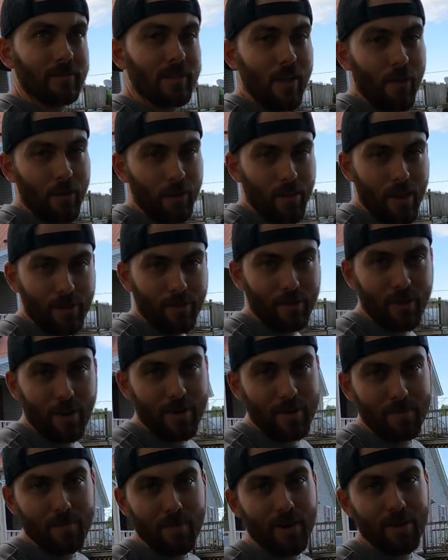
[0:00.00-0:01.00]
Yeah, they're like
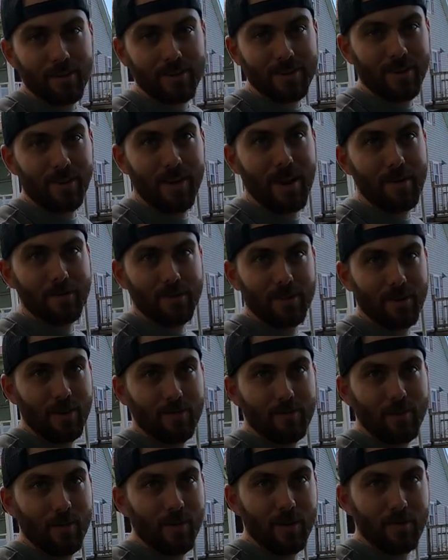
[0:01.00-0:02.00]
30 bucks on Amazon,
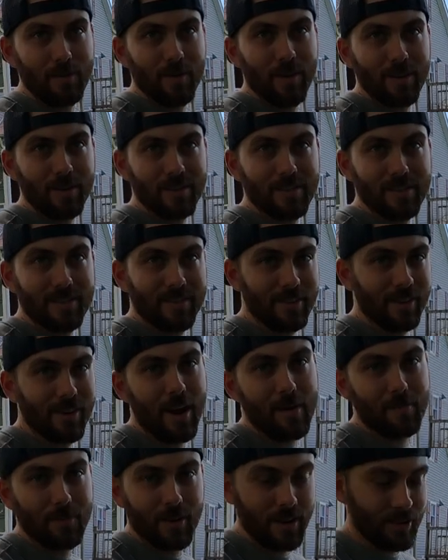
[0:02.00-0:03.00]
40 bucks. They're
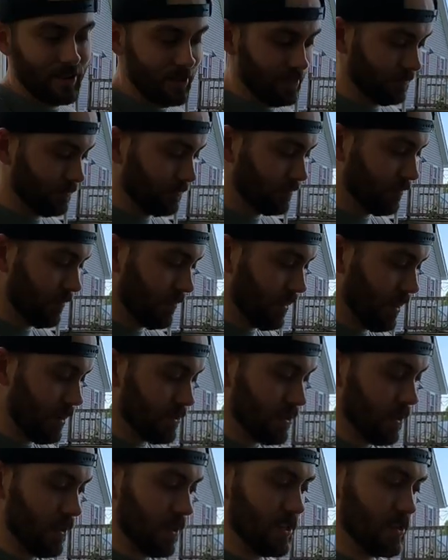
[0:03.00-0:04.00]
not much.
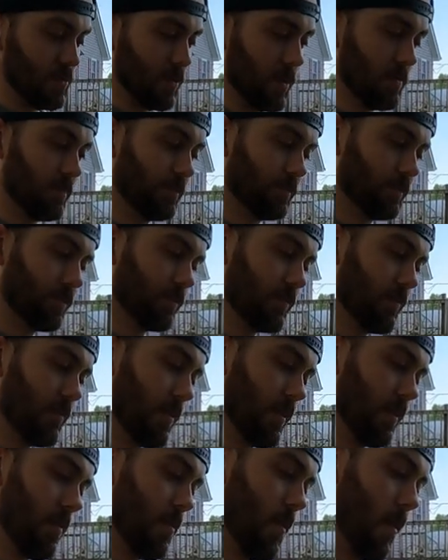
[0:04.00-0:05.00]
So this one
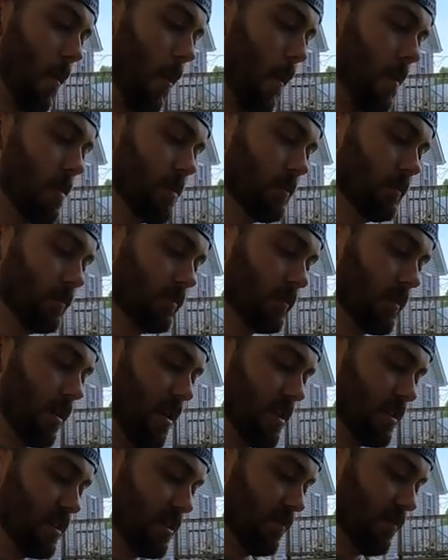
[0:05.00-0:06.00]

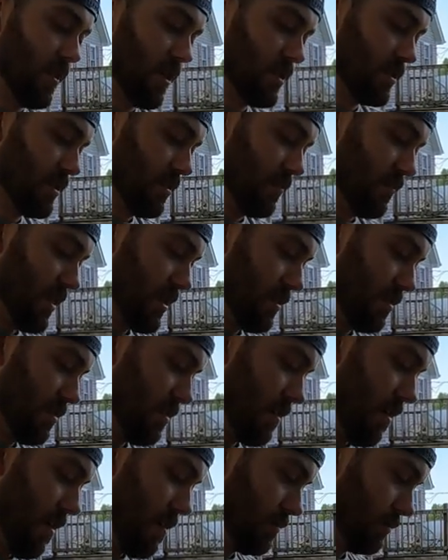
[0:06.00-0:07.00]
is the first
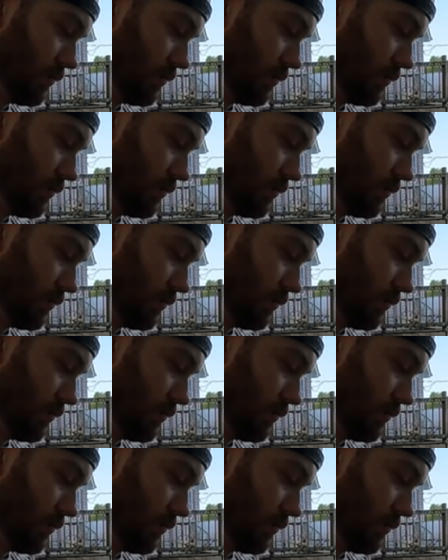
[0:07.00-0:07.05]
offender.